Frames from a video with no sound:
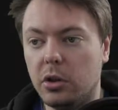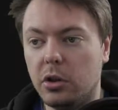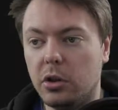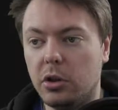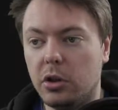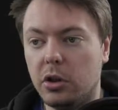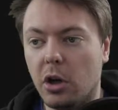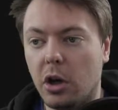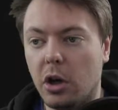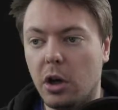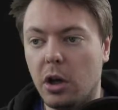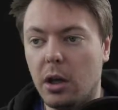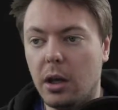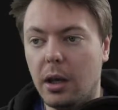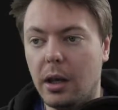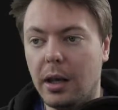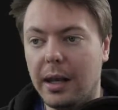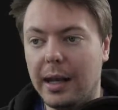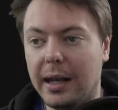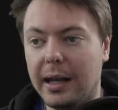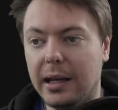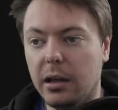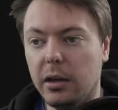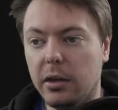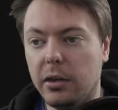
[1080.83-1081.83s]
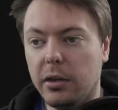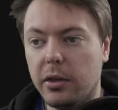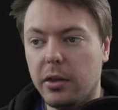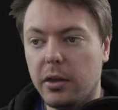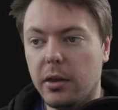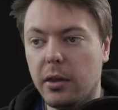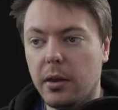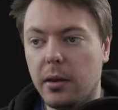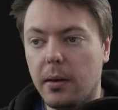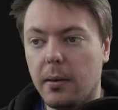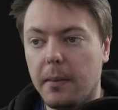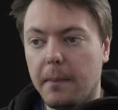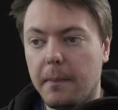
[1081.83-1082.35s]
dot length
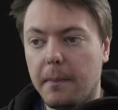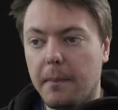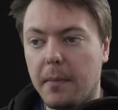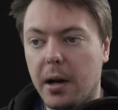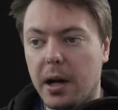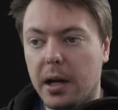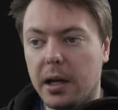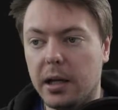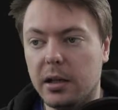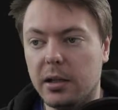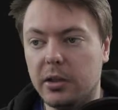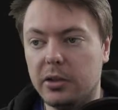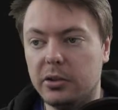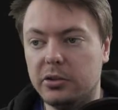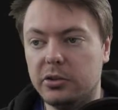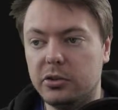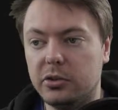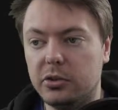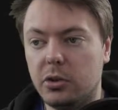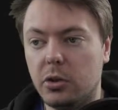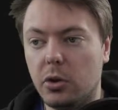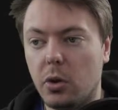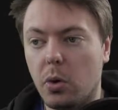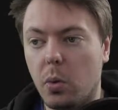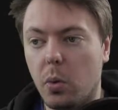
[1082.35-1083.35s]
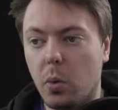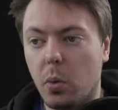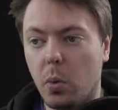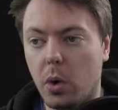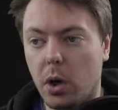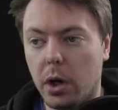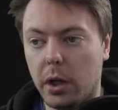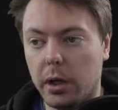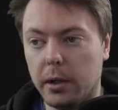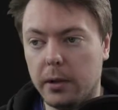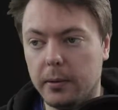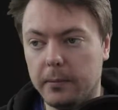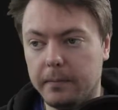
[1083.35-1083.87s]
minus
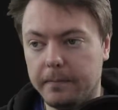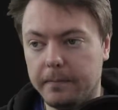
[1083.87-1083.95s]
1.